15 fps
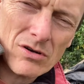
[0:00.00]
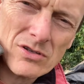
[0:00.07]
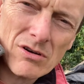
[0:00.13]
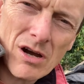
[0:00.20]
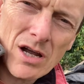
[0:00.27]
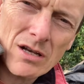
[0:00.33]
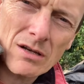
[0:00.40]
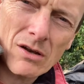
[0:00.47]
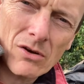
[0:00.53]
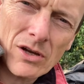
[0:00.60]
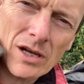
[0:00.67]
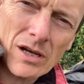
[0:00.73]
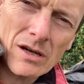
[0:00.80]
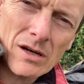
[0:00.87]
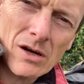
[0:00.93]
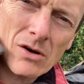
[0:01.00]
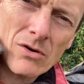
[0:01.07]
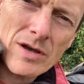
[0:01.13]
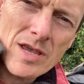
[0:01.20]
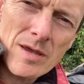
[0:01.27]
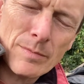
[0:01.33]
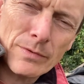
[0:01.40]
because you're unlocking a
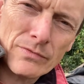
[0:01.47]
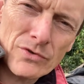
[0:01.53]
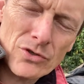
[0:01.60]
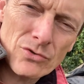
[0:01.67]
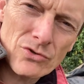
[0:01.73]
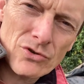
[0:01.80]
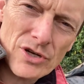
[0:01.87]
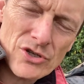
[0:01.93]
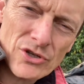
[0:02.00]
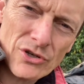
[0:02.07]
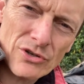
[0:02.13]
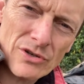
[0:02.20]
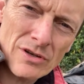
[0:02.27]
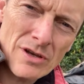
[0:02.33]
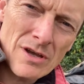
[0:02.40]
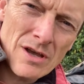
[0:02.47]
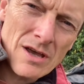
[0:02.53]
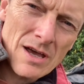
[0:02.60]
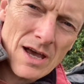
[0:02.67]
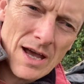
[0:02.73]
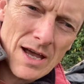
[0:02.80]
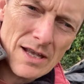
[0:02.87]
whole heap of nutrition
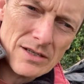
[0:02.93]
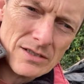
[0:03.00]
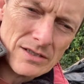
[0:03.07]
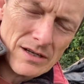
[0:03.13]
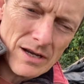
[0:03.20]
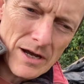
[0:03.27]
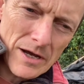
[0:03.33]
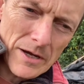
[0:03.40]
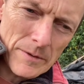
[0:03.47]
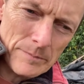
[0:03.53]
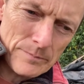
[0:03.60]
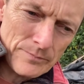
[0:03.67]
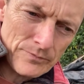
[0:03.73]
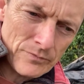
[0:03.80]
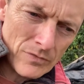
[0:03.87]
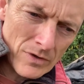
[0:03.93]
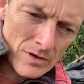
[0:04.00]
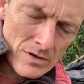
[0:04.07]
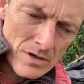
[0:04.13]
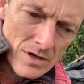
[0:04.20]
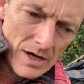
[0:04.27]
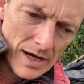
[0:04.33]
and
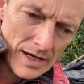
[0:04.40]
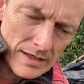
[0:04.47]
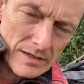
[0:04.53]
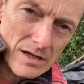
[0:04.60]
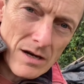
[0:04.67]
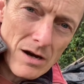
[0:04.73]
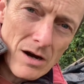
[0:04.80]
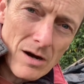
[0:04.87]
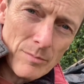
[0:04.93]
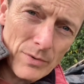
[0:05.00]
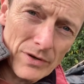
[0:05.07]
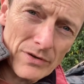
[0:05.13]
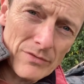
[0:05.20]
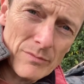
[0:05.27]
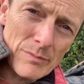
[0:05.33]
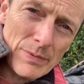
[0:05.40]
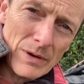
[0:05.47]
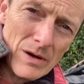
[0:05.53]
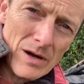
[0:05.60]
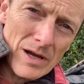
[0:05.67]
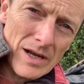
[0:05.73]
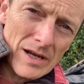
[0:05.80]
carbon
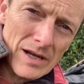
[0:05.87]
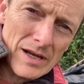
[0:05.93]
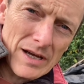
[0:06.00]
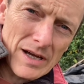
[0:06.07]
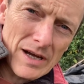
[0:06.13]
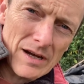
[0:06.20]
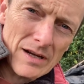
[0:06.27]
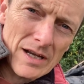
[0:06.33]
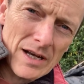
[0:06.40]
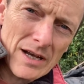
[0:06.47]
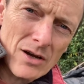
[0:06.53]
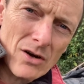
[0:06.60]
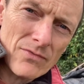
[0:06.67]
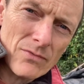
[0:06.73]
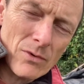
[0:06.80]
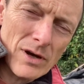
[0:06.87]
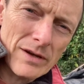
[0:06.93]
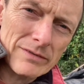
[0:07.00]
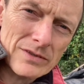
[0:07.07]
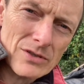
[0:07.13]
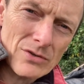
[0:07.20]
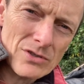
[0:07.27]
by killing off
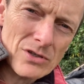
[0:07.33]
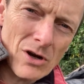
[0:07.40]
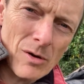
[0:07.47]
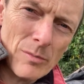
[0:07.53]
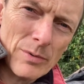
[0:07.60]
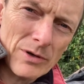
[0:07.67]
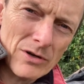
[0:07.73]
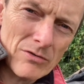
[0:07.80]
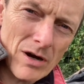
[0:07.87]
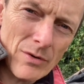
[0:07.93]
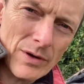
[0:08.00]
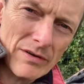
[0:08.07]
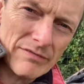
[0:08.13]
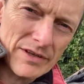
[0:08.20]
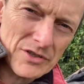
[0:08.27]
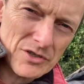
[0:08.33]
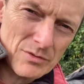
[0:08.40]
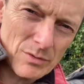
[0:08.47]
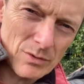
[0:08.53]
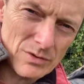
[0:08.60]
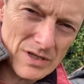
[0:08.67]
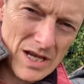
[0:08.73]
whatever's on top and growing
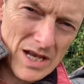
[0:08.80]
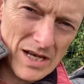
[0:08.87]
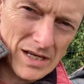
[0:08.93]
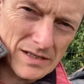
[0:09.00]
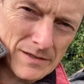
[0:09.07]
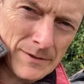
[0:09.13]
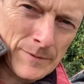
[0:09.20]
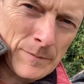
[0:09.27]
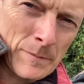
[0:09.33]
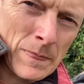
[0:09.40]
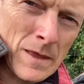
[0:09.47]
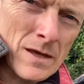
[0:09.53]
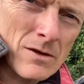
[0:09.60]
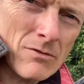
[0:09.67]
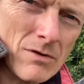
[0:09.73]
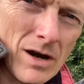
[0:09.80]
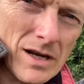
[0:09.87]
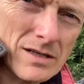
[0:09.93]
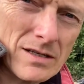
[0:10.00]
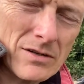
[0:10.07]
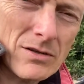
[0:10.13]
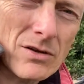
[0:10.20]
vegetables in it.
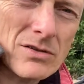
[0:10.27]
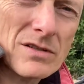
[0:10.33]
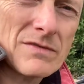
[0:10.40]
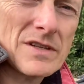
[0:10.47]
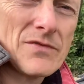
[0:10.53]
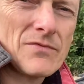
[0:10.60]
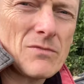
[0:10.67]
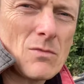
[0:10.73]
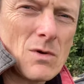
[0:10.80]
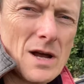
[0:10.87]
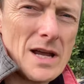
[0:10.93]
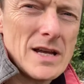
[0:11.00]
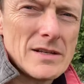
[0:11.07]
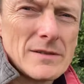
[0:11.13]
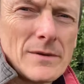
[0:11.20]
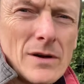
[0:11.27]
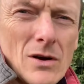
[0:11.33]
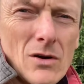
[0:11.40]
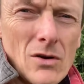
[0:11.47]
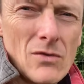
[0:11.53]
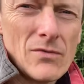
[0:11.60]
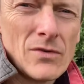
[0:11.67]
Right, so lots of different ways
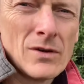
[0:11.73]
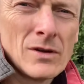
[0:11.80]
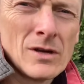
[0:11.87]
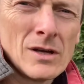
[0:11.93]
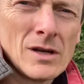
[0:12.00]
of